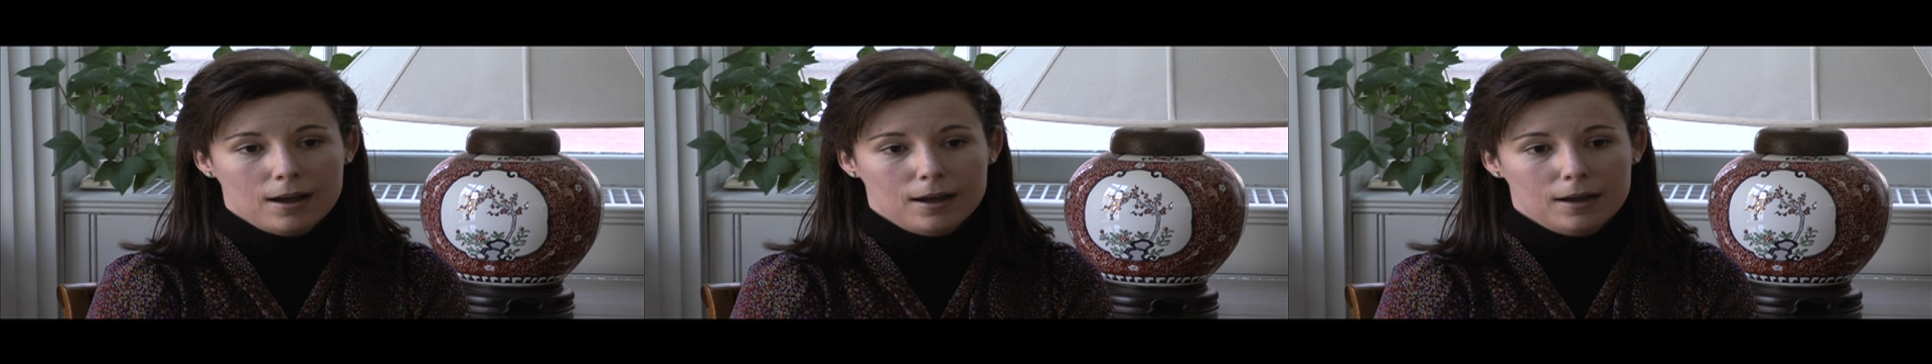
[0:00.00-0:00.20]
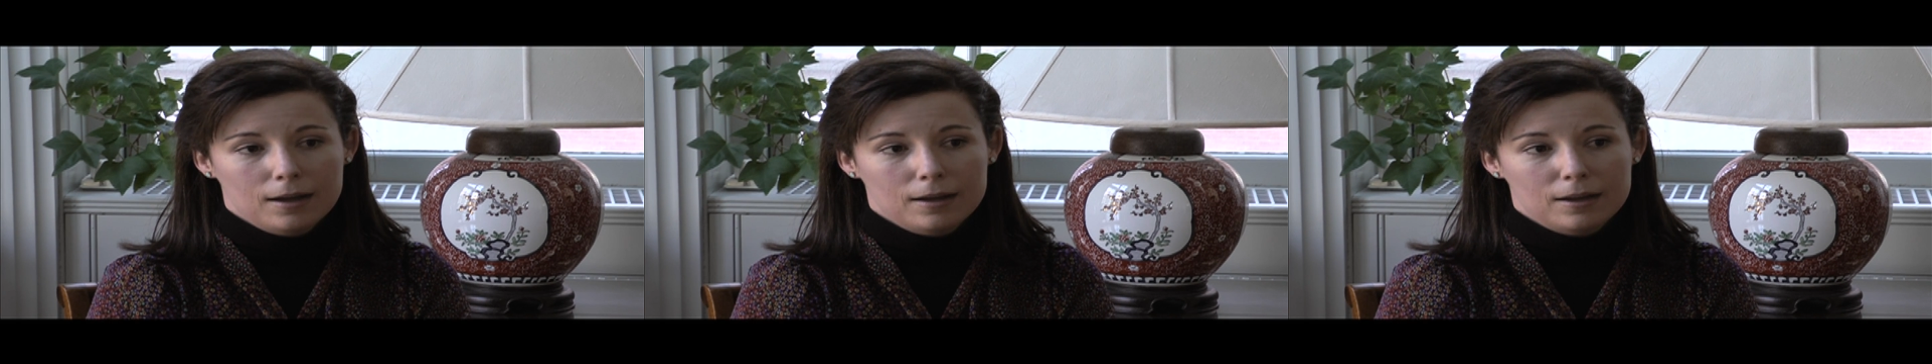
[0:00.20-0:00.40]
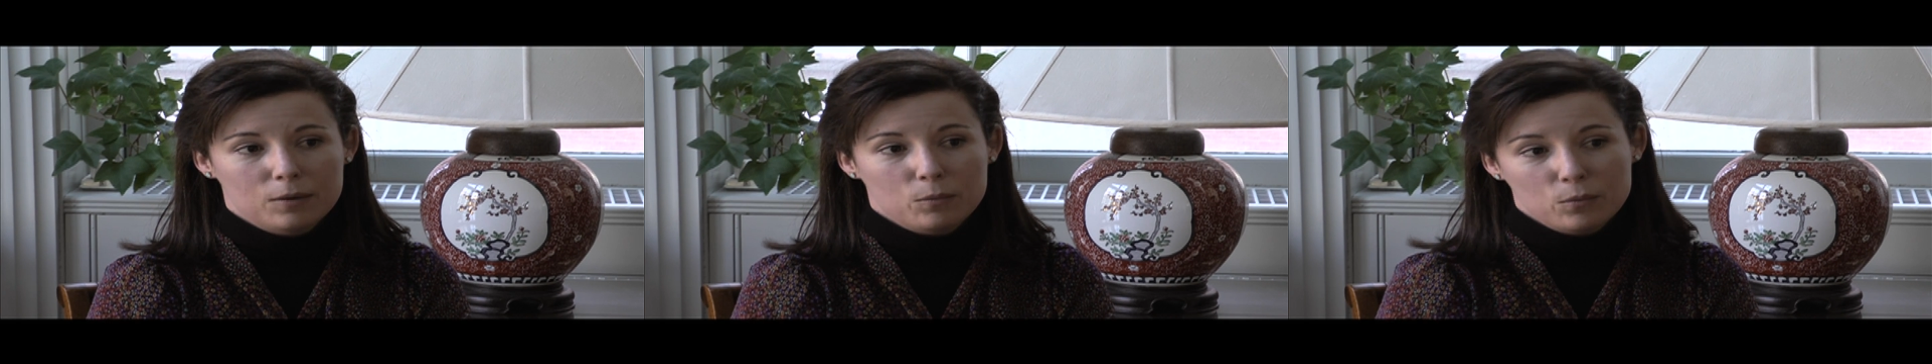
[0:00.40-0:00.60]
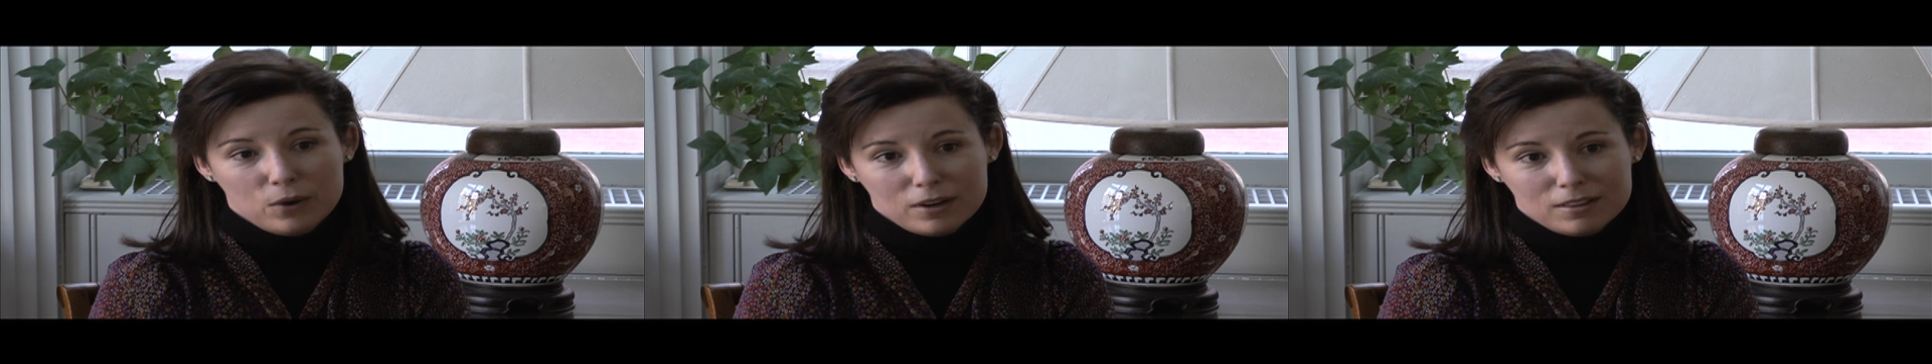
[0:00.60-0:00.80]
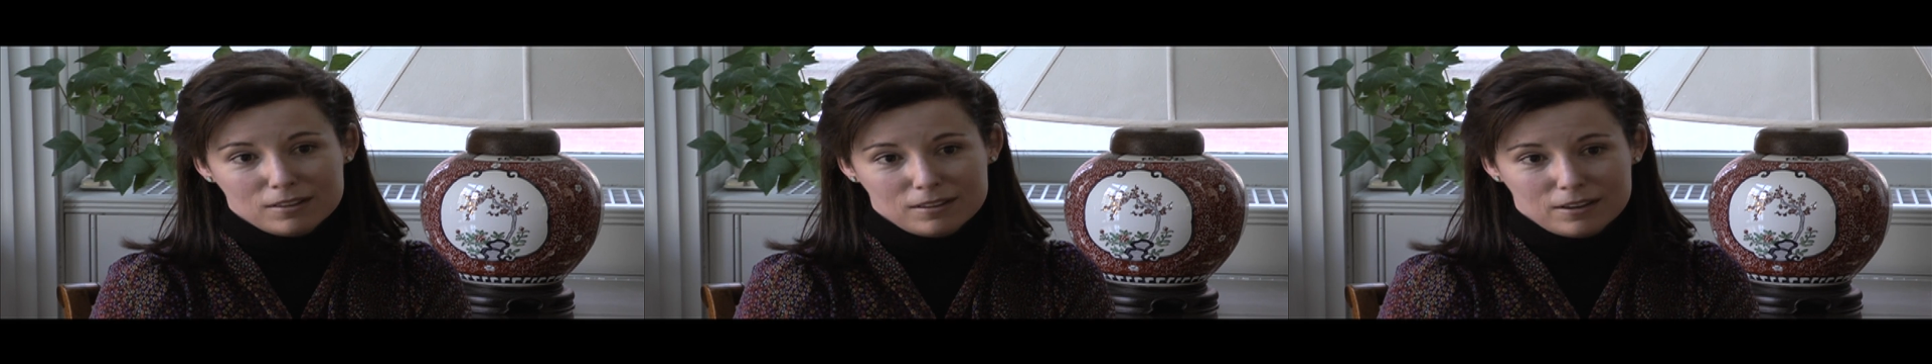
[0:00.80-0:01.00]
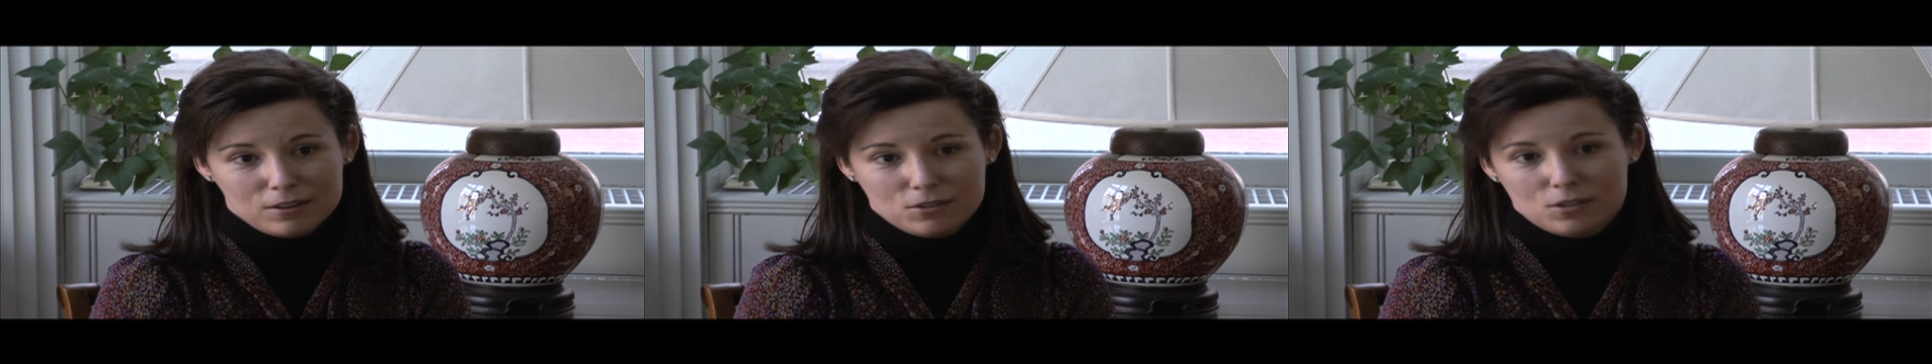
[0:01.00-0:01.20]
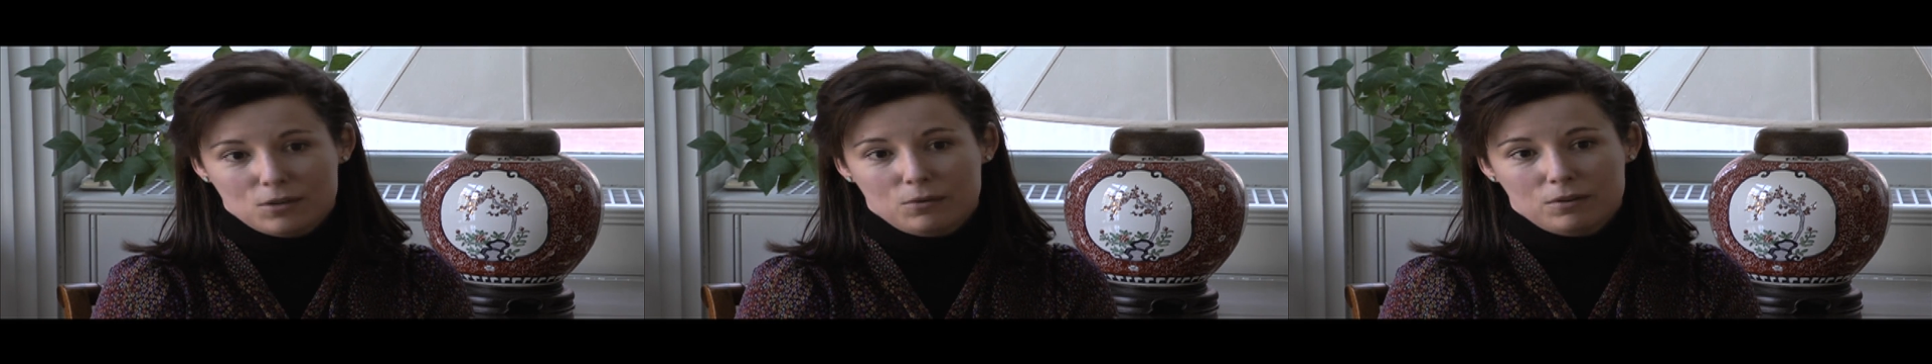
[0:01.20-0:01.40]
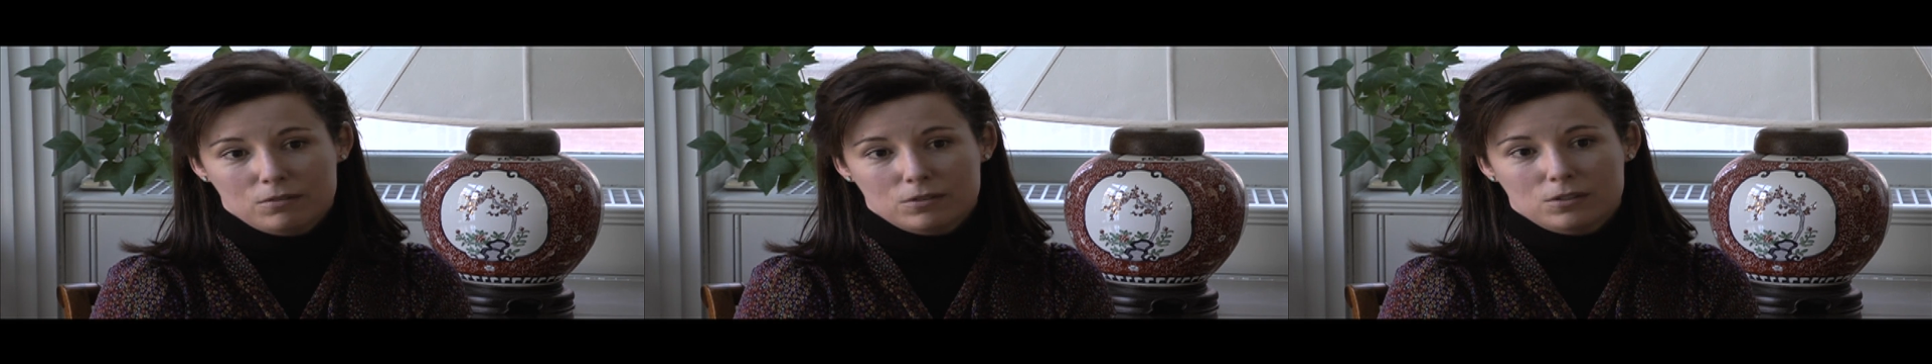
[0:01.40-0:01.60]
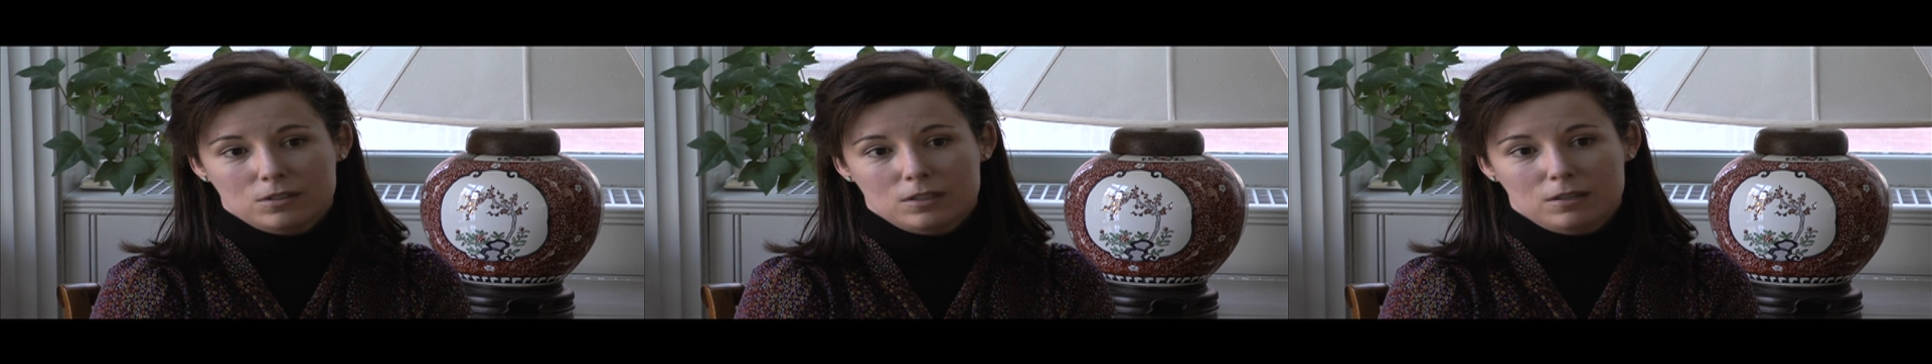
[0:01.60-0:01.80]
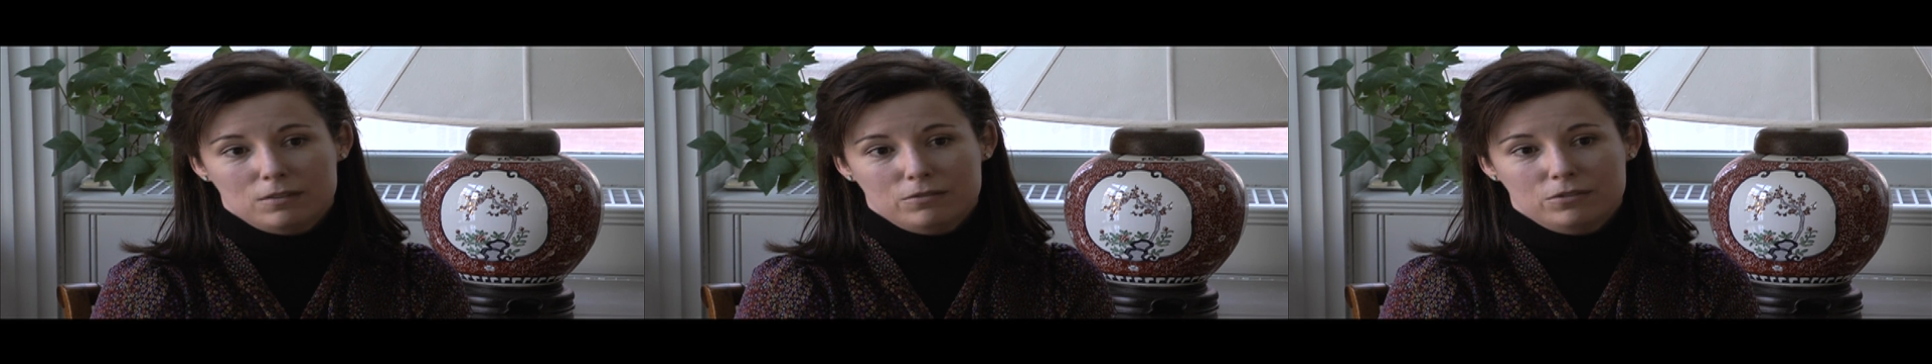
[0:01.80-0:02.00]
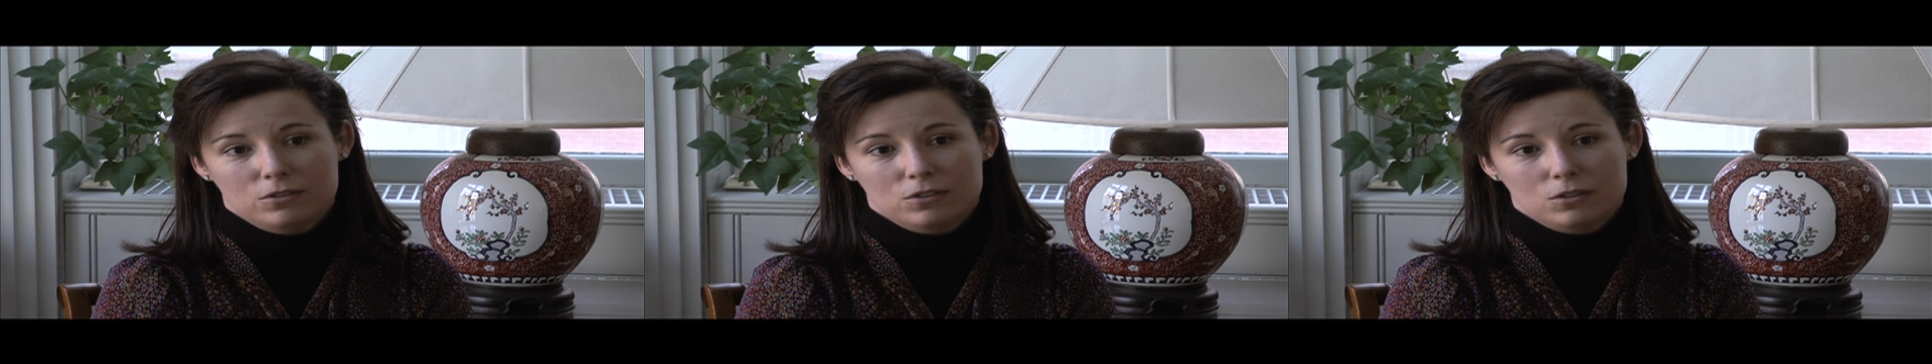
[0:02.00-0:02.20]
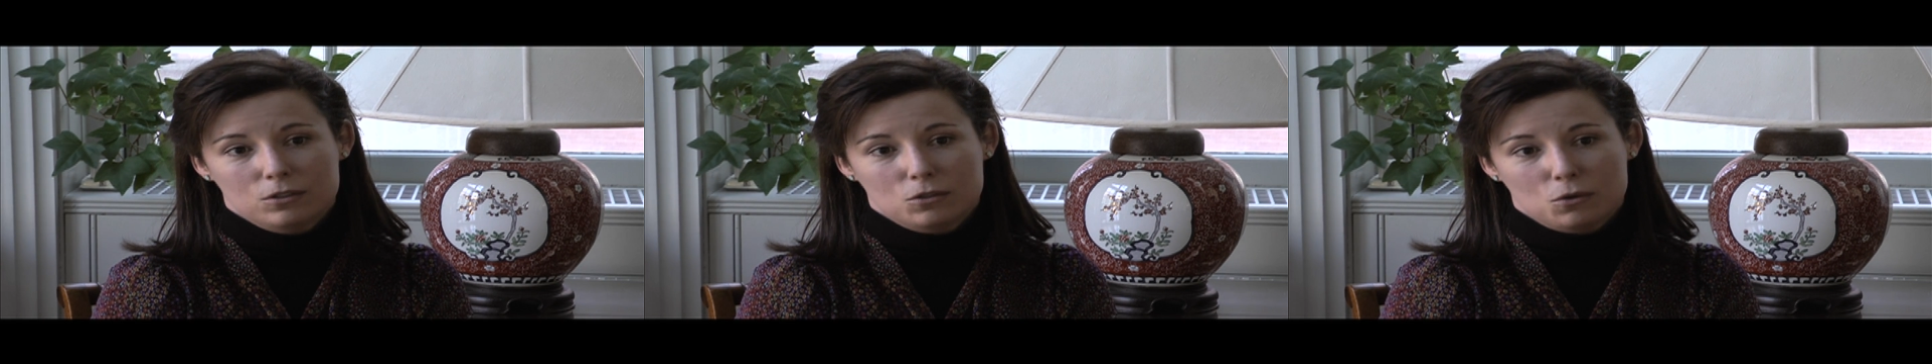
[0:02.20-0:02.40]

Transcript: And one of the letters that we received